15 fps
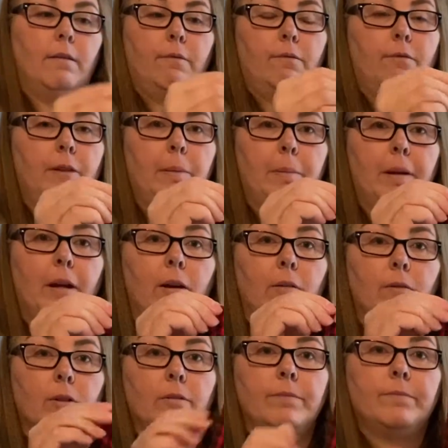flip it
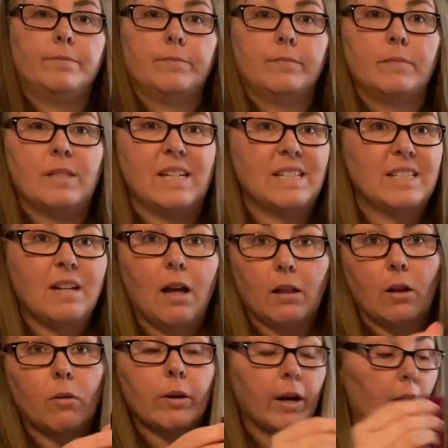over till it's not
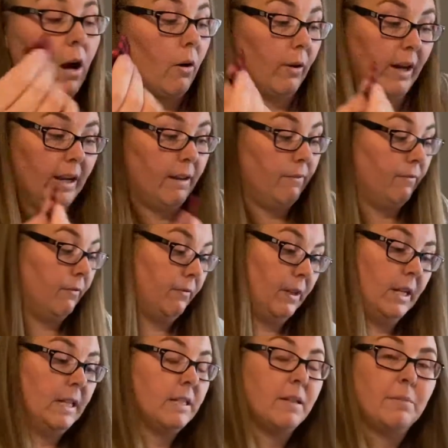long at all. And if it
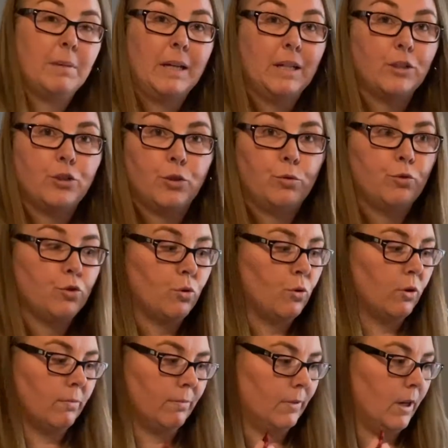ends up being too
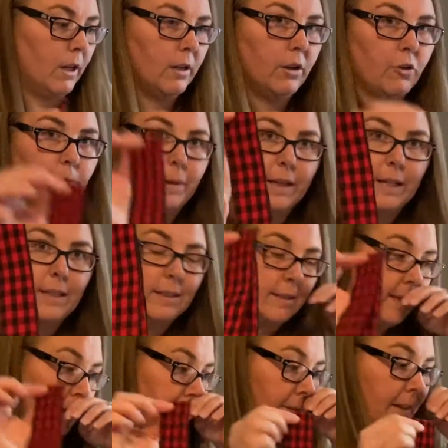short, cut another piece,
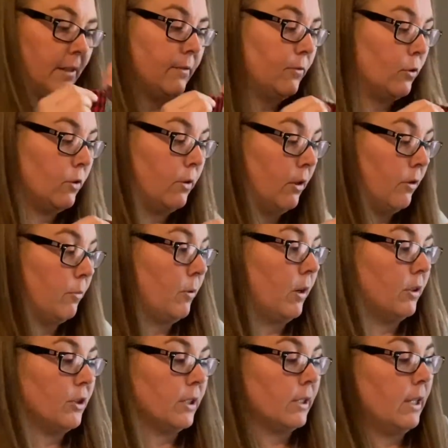save this for another
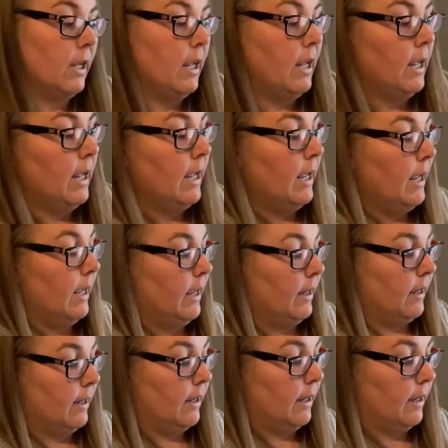project.
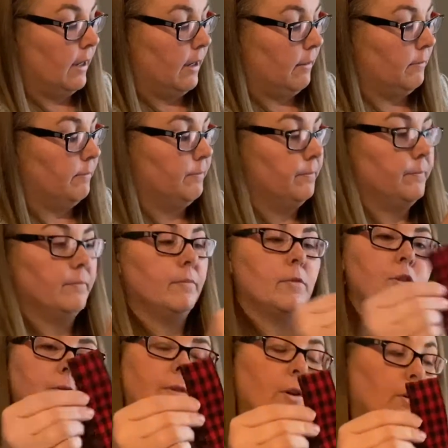You
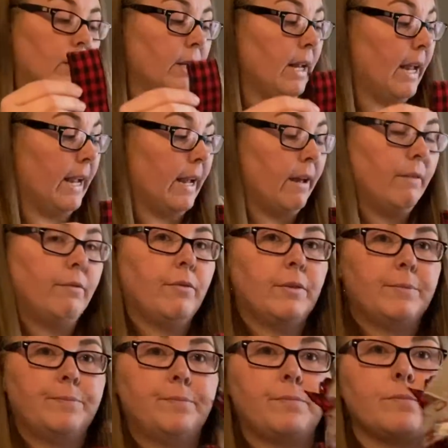fold it in half.
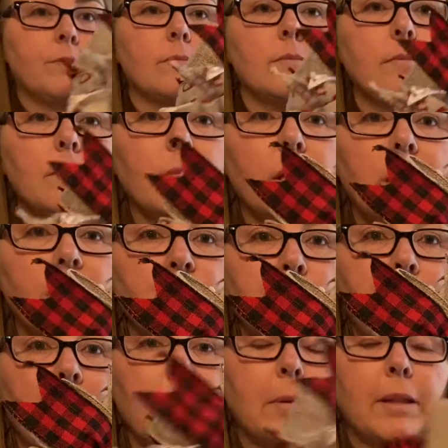You got your
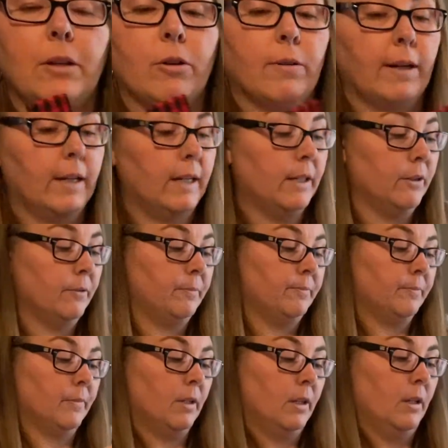pipe cleaner right here.
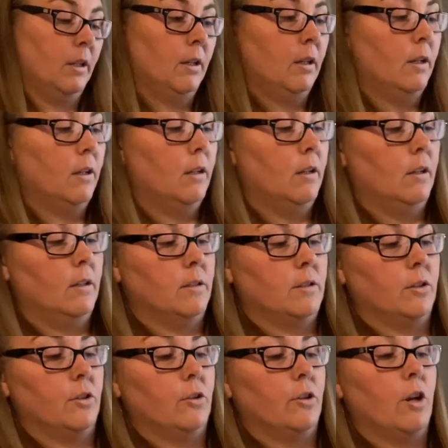So
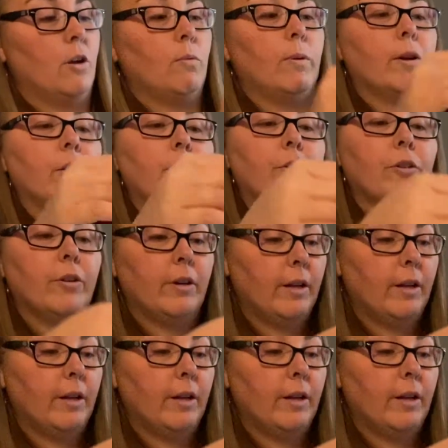you know where your